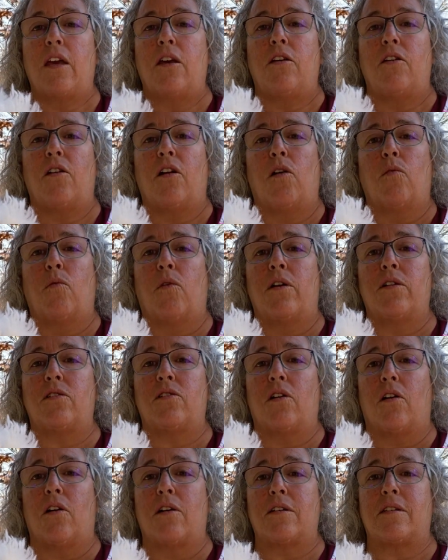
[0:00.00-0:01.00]
You don't want
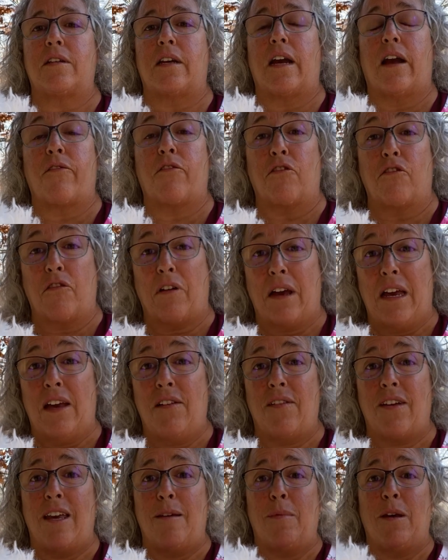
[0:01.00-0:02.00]
dogs to have
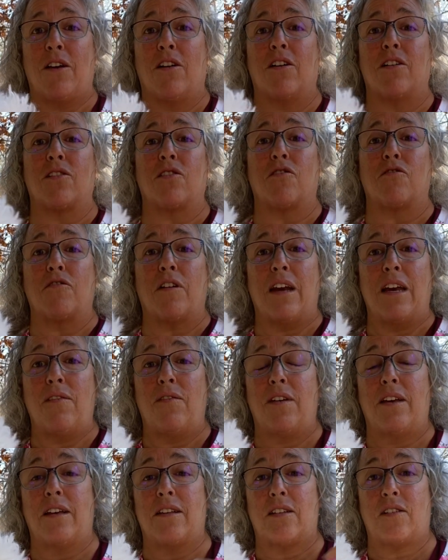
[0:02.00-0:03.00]
gravy, because
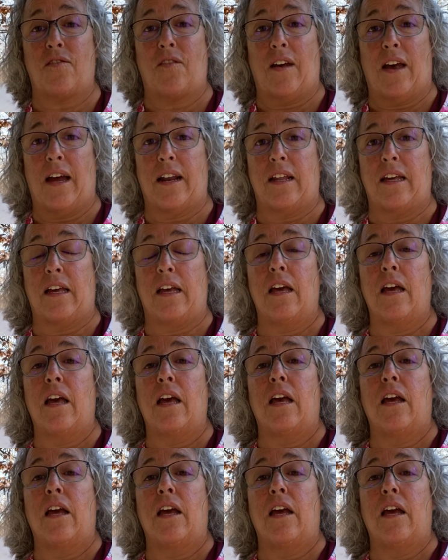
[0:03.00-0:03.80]
gravy is fatty.